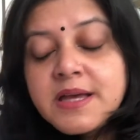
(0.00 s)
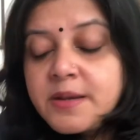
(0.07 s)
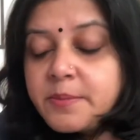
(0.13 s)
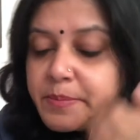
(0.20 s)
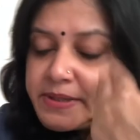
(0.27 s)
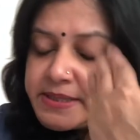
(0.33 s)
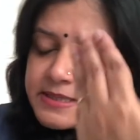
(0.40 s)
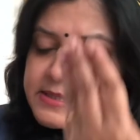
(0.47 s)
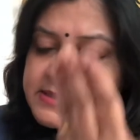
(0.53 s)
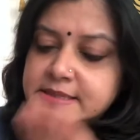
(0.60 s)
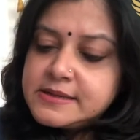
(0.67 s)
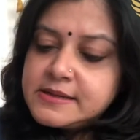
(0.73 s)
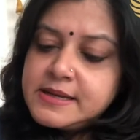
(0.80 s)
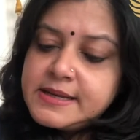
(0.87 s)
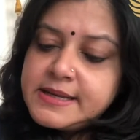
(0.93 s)

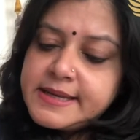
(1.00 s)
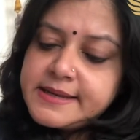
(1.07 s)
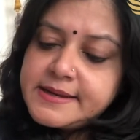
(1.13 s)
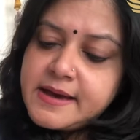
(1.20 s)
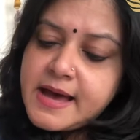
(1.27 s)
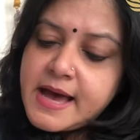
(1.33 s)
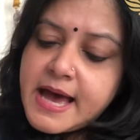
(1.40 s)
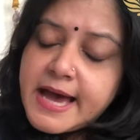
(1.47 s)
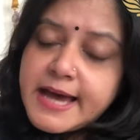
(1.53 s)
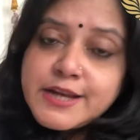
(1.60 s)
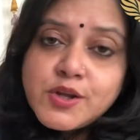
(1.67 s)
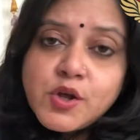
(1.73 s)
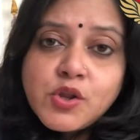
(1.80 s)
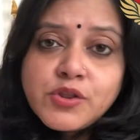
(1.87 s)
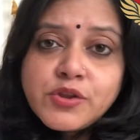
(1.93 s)
Matilda laid her hand
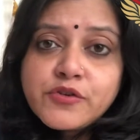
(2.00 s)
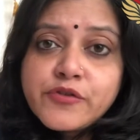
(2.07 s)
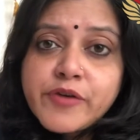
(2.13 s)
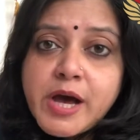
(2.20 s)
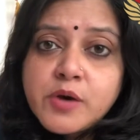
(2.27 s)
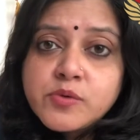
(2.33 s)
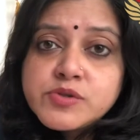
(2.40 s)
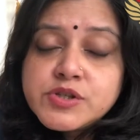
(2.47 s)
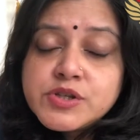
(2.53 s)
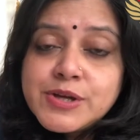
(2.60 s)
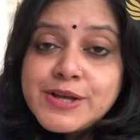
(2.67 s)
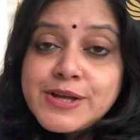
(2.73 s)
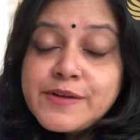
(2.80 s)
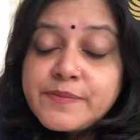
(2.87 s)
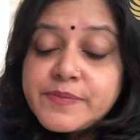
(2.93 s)
on the ground.
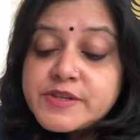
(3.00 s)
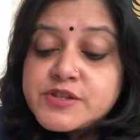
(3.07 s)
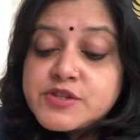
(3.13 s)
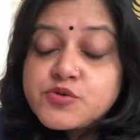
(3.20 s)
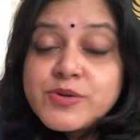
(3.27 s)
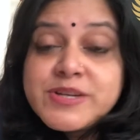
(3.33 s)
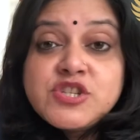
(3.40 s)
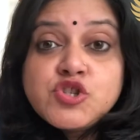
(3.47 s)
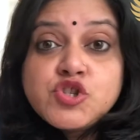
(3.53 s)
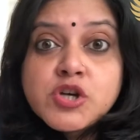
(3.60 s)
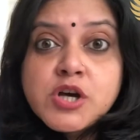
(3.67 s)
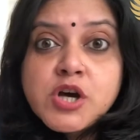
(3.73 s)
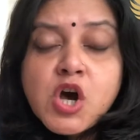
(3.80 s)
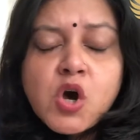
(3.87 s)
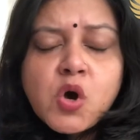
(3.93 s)
The
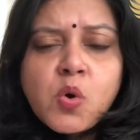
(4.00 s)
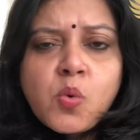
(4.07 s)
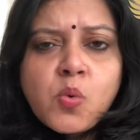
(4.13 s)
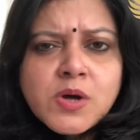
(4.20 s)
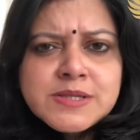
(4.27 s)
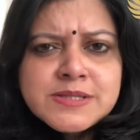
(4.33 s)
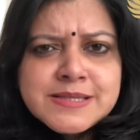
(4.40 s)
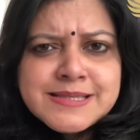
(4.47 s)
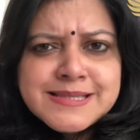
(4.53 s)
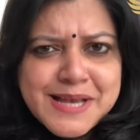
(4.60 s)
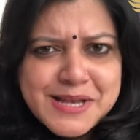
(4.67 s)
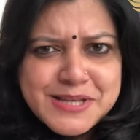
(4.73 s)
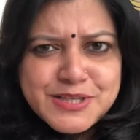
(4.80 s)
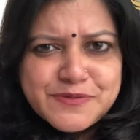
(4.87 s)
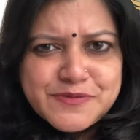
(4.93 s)
stranger, who was the
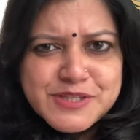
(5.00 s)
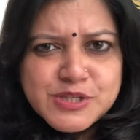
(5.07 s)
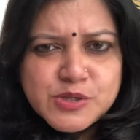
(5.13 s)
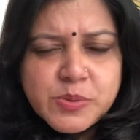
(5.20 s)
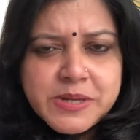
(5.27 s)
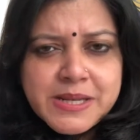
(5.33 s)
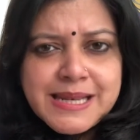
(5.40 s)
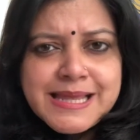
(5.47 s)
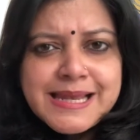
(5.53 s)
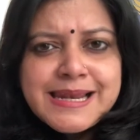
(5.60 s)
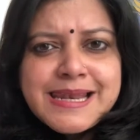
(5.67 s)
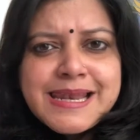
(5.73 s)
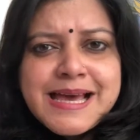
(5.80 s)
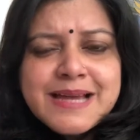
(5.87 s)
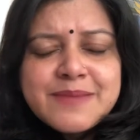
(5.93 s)
size of a squirrel,
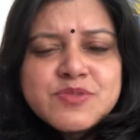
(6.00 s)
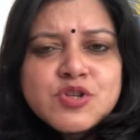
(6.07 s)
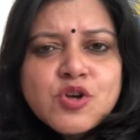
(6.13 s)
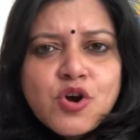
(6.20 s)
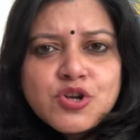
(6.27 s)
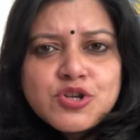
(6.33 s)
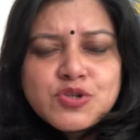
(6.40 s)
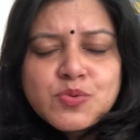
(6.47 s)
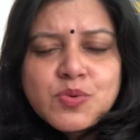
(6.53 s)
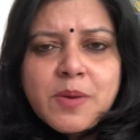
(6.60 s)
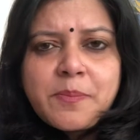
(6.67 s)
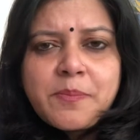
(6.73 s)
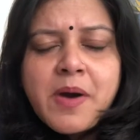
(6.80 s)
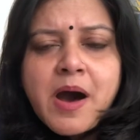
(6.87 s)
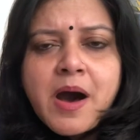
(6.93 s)
climbed on to her
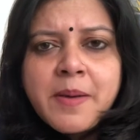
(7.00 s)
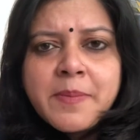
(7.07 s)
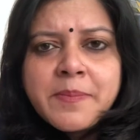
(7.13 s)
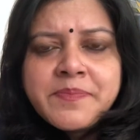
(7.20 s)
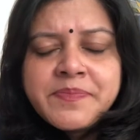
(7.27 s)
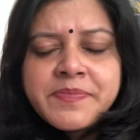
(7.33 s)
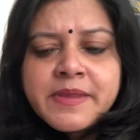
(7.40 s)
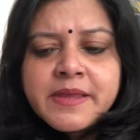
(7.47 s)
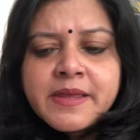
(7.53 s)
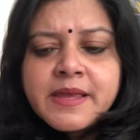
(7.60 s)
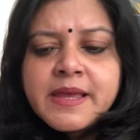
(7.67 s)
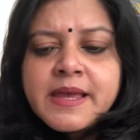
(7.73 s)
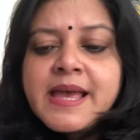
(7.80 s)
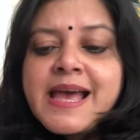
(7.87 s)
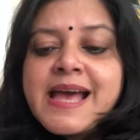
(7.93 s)
palm
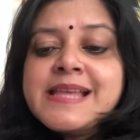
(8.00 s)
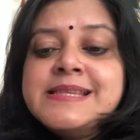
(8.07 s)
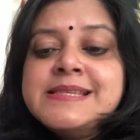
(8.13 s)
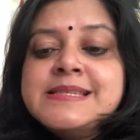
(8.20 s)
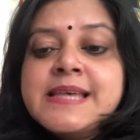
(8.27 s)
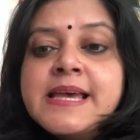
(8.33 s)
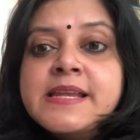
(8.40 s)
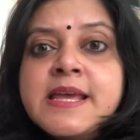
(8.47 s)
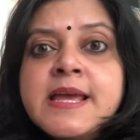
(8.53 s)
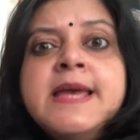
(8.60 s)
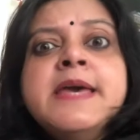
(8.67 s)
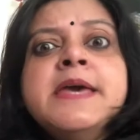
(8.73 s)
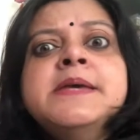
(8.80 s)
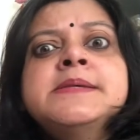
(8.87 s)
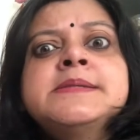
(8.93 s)
and said,
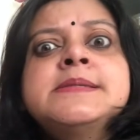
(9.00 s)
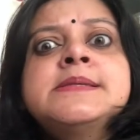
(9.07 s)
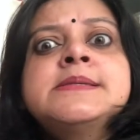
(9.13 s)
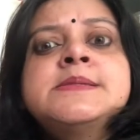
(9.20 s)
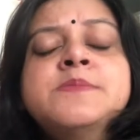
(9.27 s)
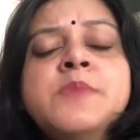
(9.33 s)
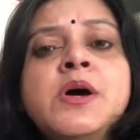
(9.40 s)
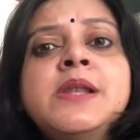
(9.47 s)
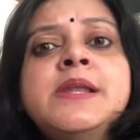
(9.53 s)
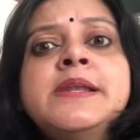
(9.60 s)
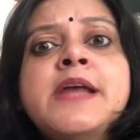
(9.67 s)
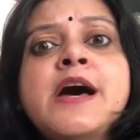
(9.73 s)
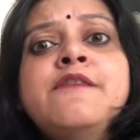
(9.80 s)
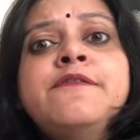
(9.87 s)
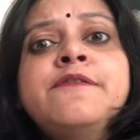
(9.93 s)
"Is this small
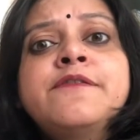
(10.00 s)
enough?"